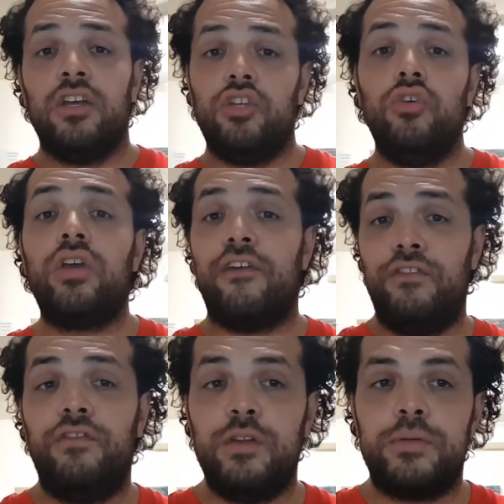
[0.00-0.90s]
You get
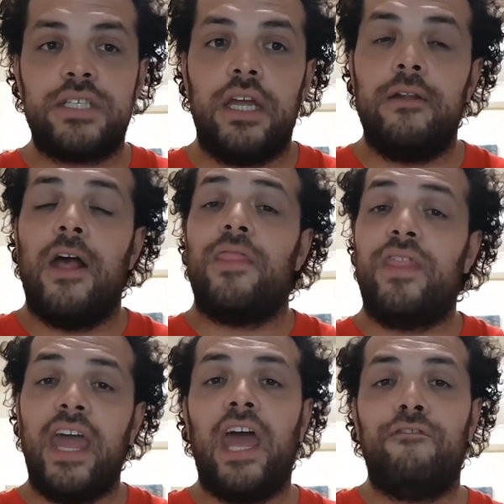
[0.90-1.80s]
50%,
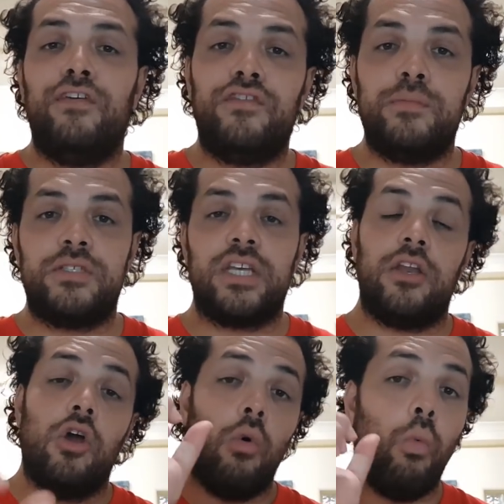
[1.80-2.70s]
they have 50%